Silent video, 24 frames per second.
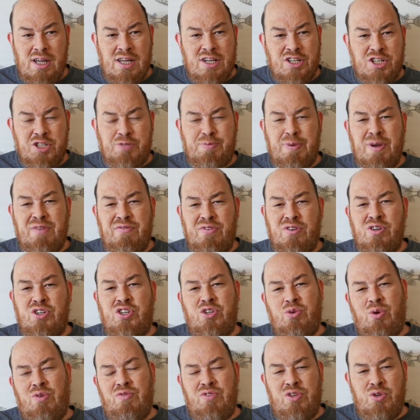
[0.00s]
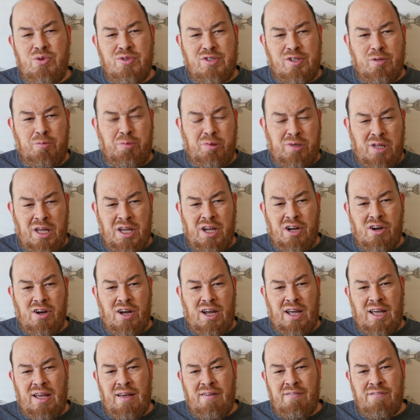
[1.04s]
Just by virtue of you as the player
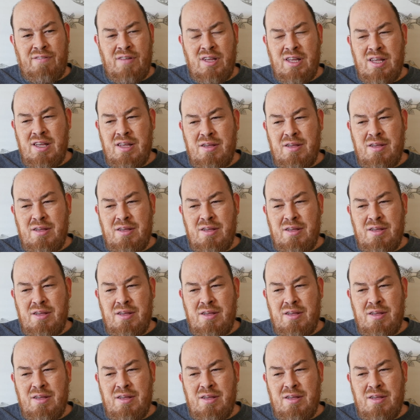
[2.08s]
have